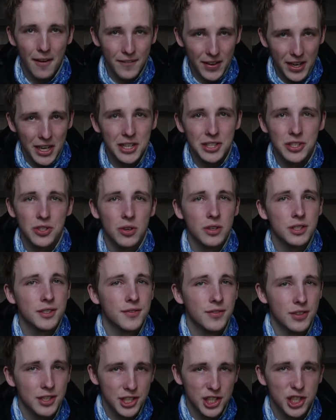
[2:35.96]
fingers
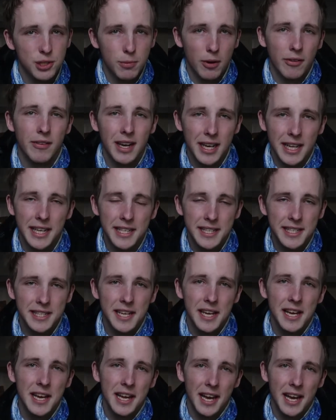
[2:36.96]
crossed, for a summer release.